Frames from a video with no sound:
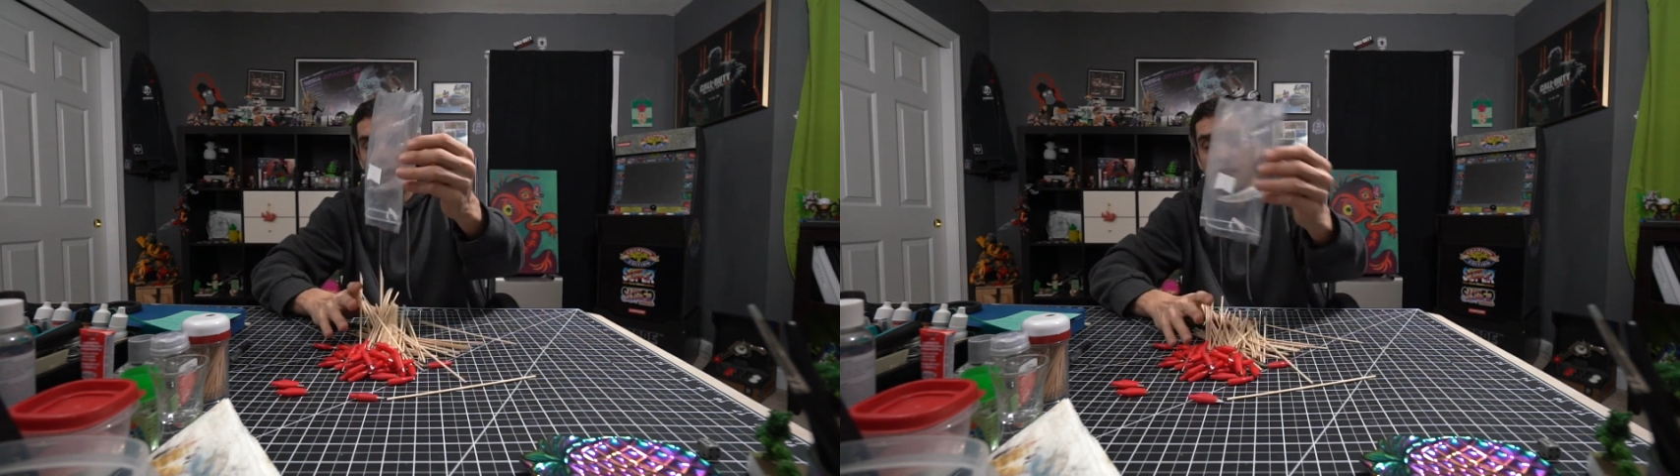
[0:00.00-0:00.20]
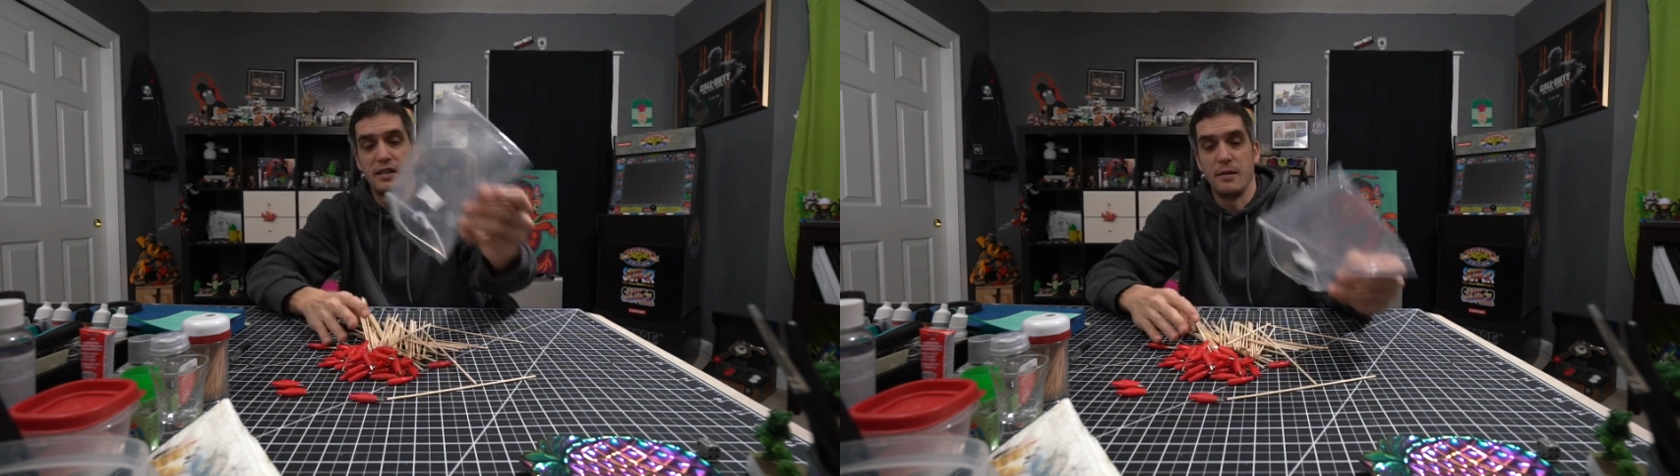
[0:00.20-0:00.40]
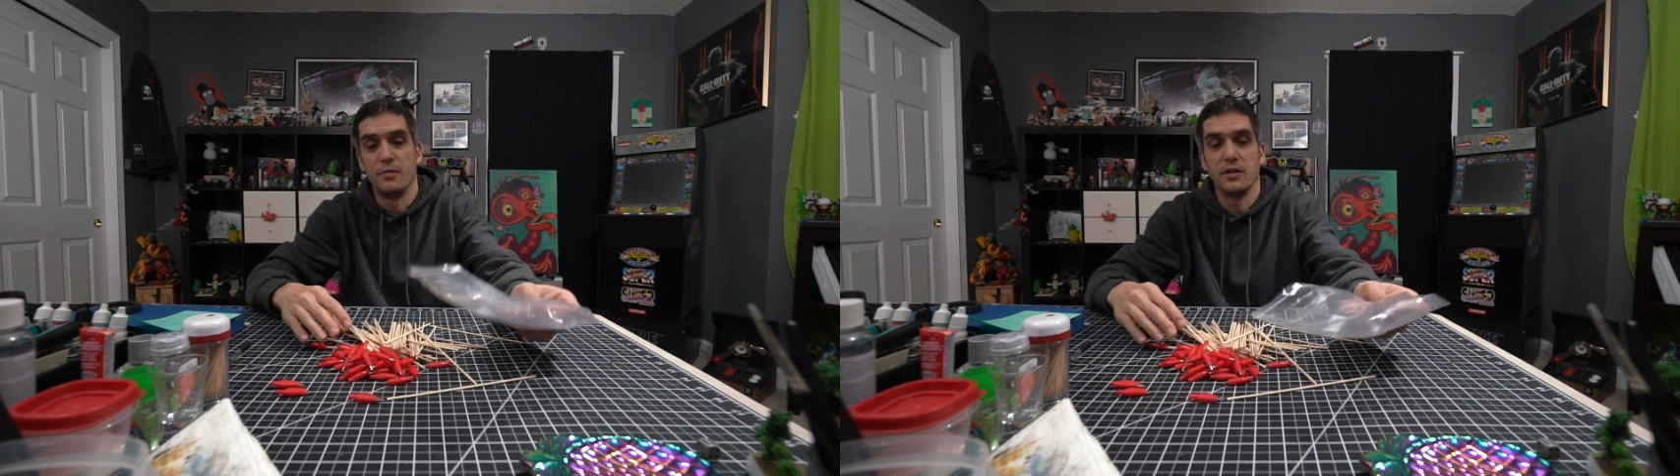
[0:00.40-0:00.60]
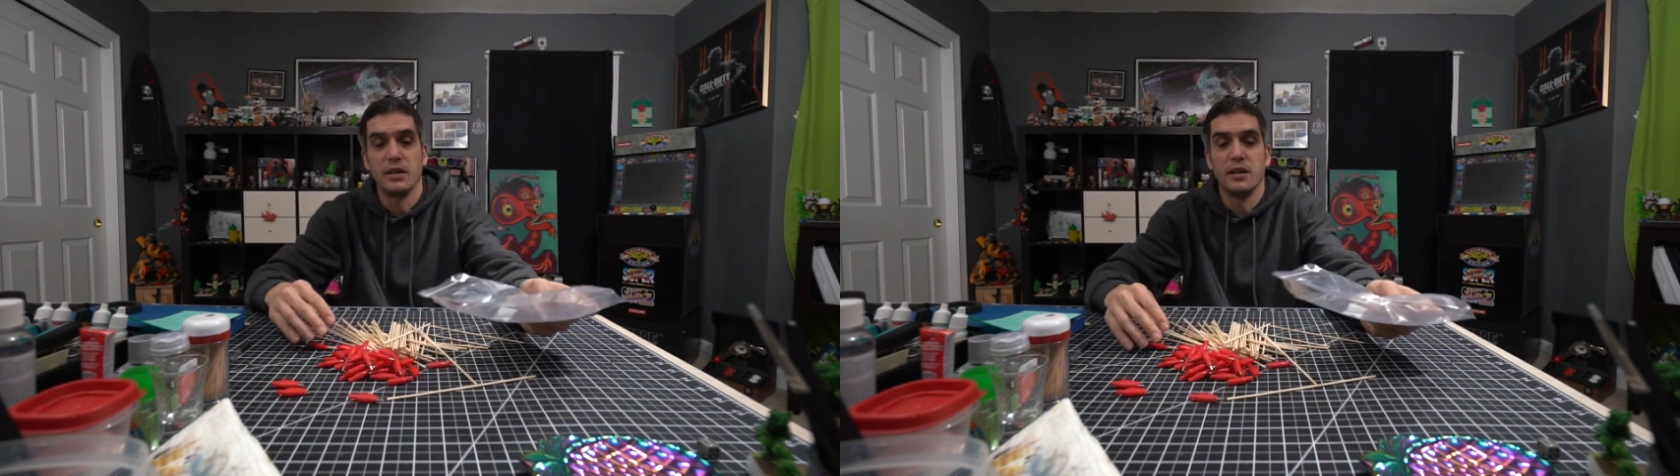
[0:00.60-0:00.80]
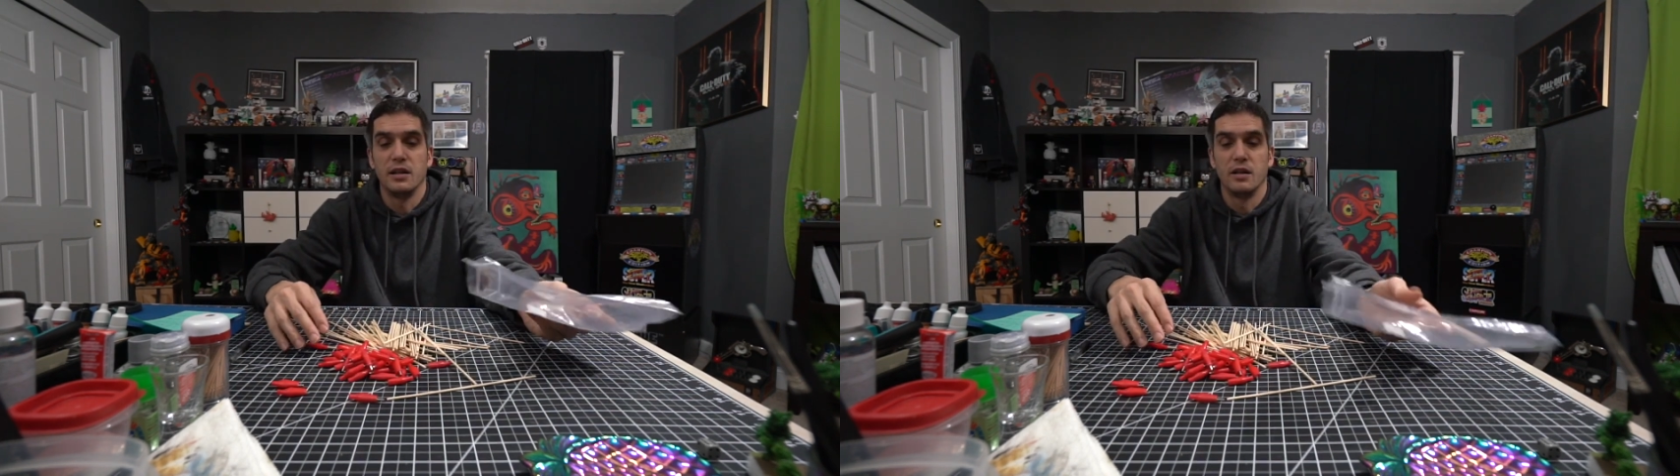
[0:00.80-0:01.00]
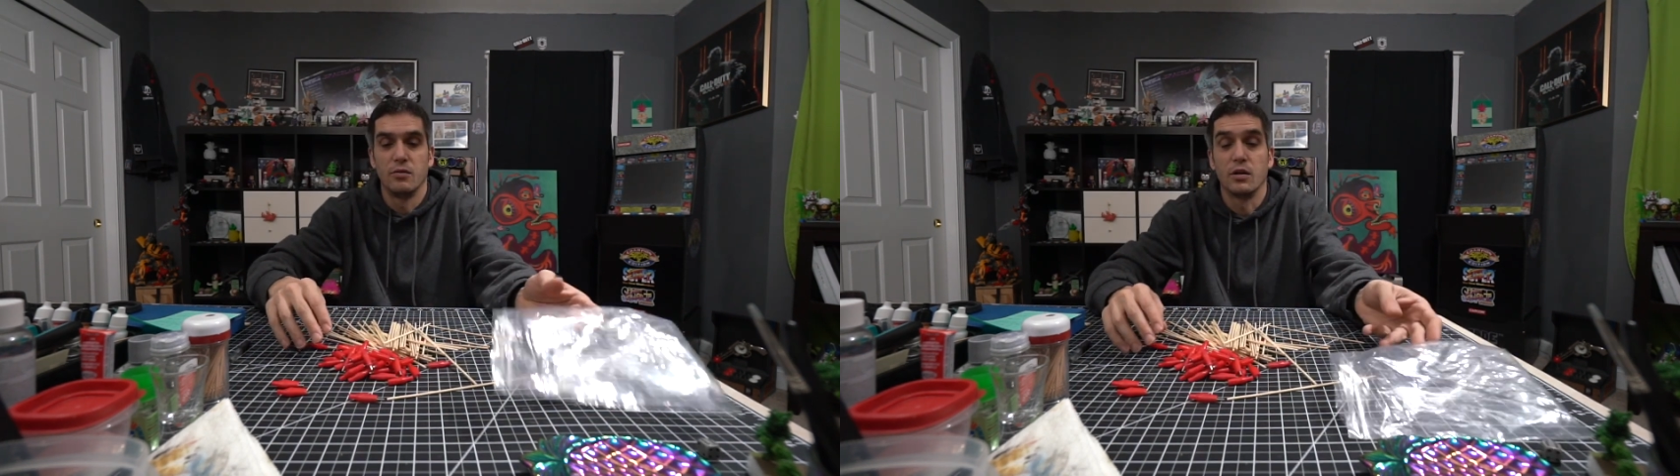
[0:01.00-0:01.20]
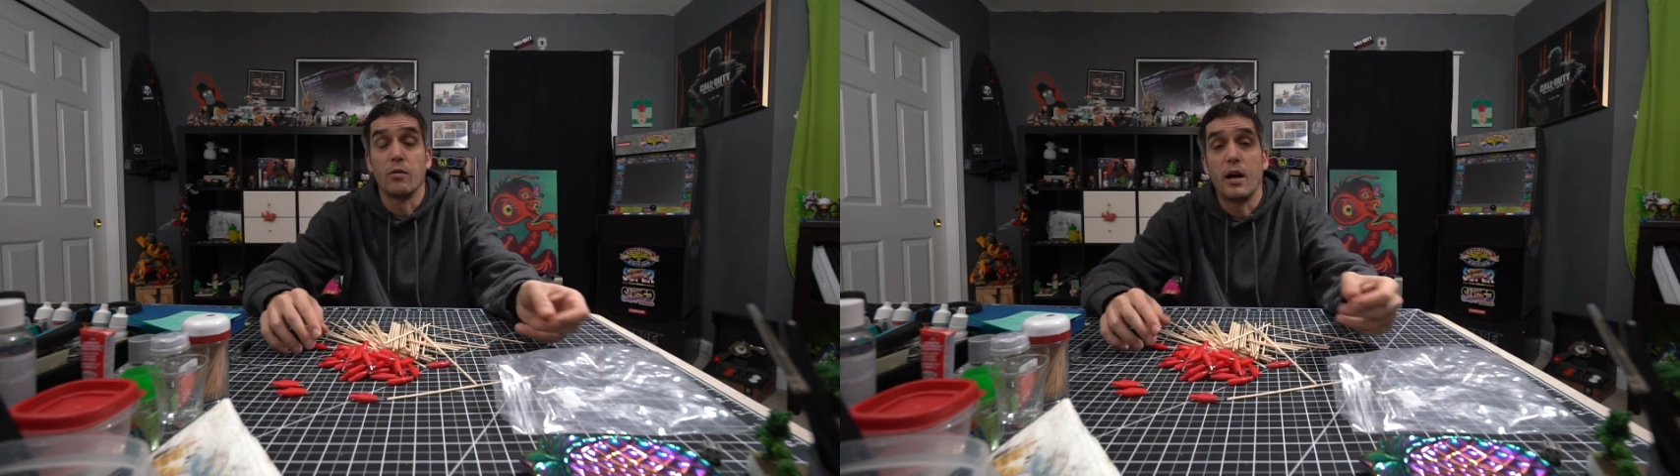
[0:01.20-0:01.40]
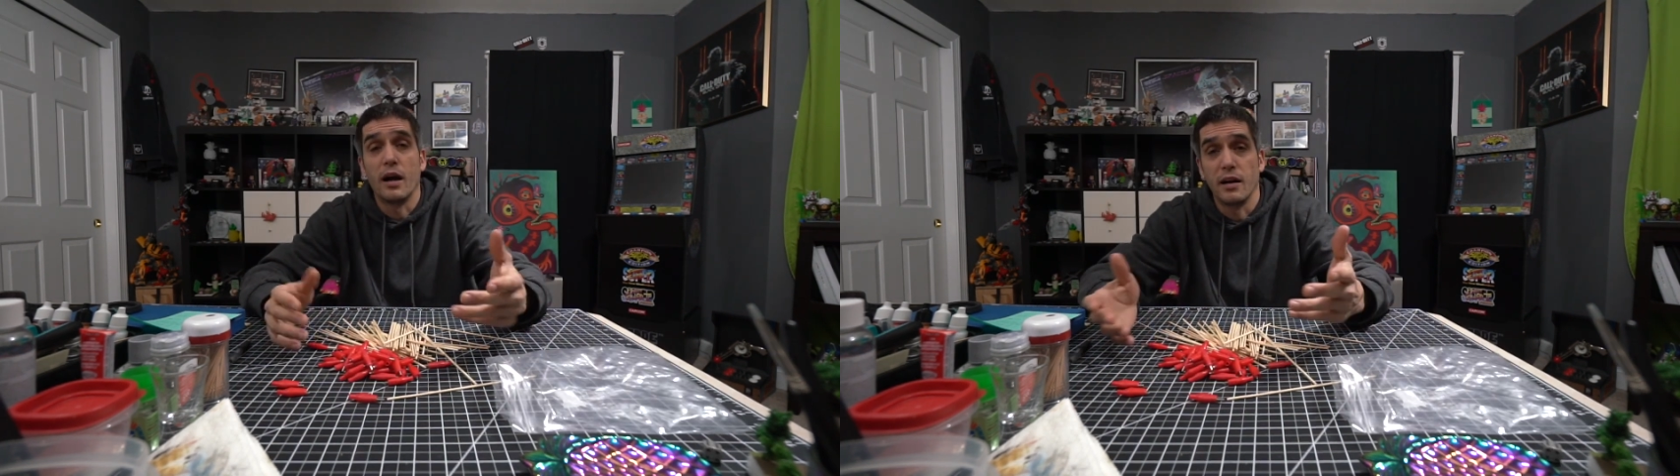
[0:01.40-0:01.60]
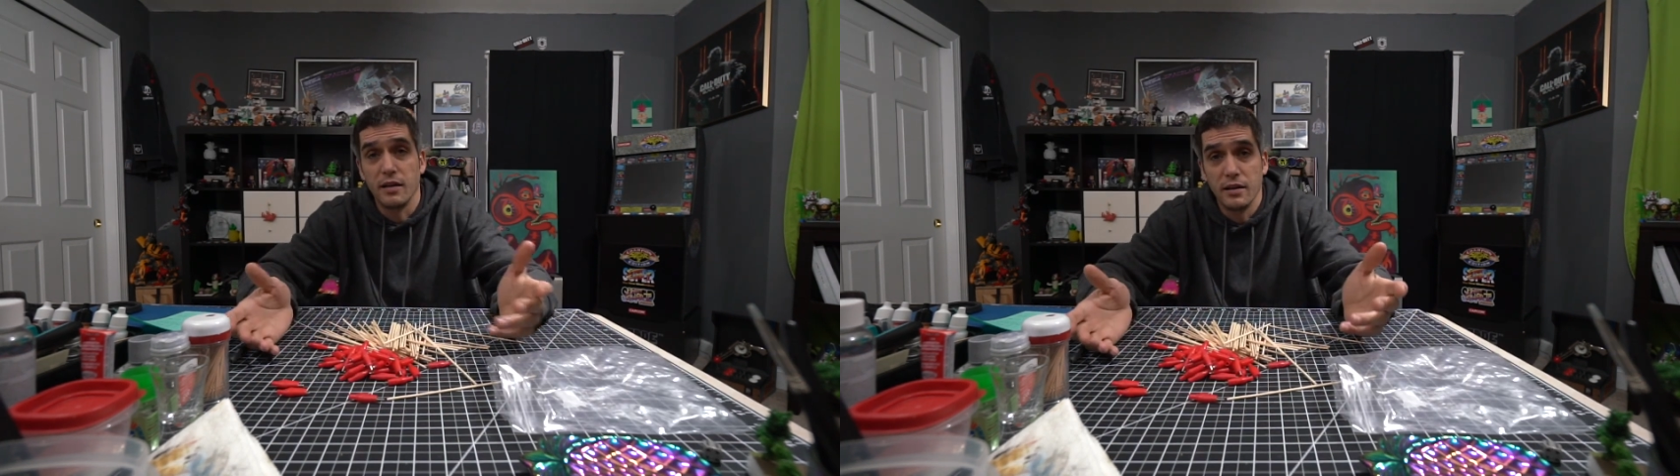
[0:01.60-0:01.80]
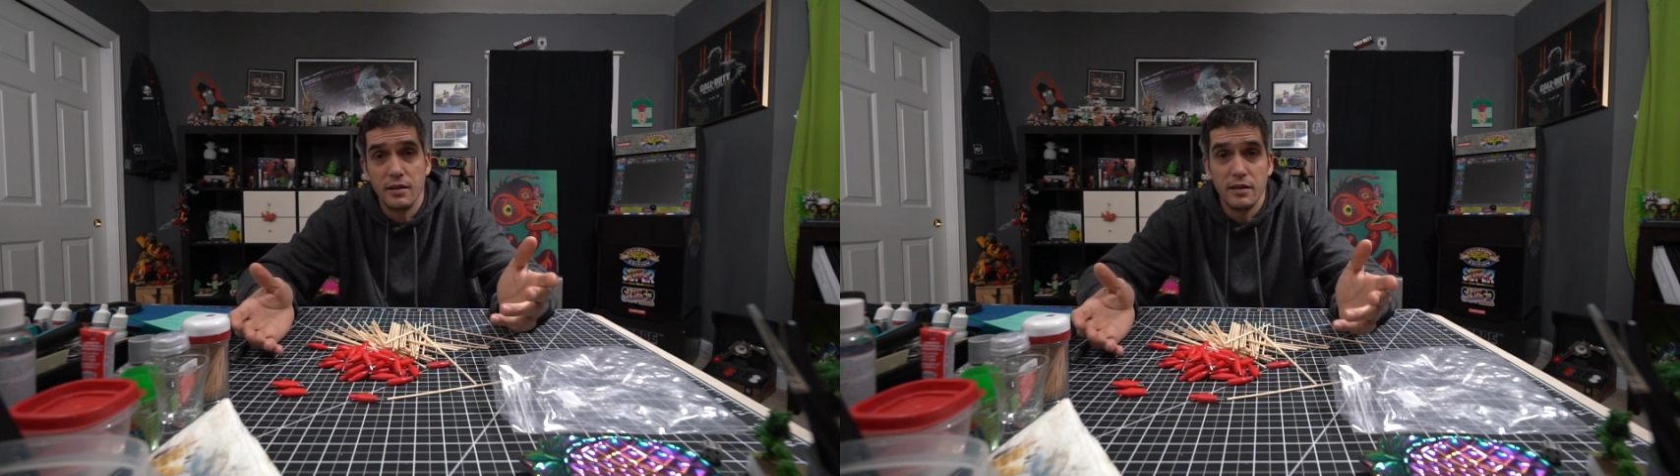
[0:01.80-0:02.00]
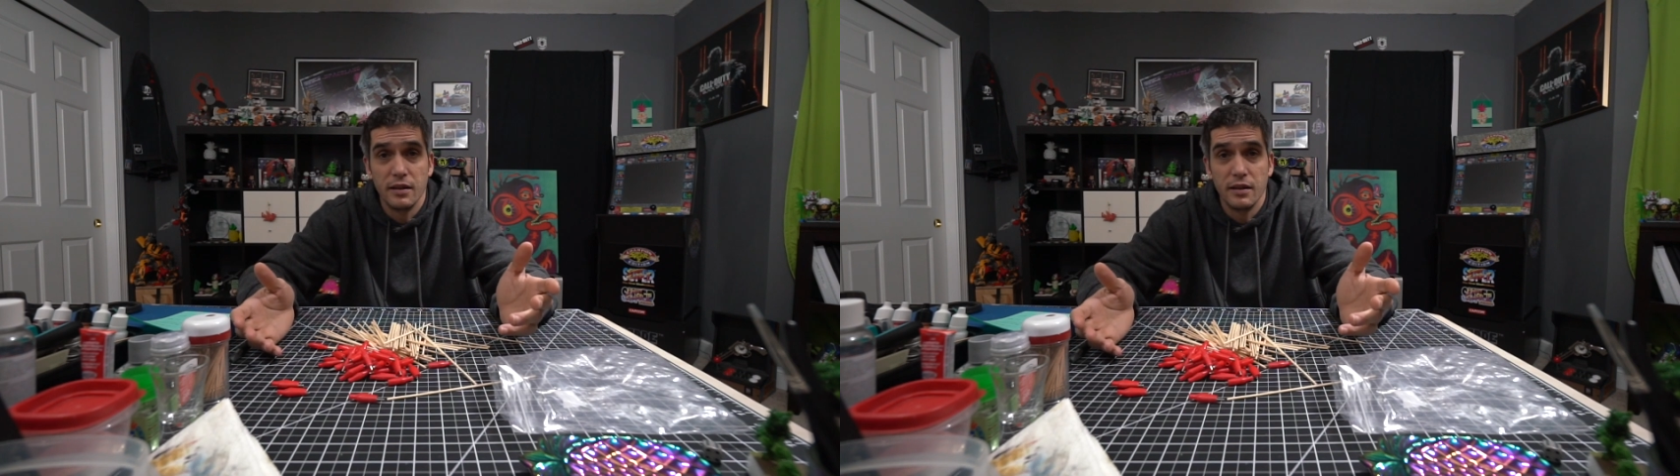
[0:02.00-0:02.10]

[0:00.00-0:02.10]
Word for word: assembly required.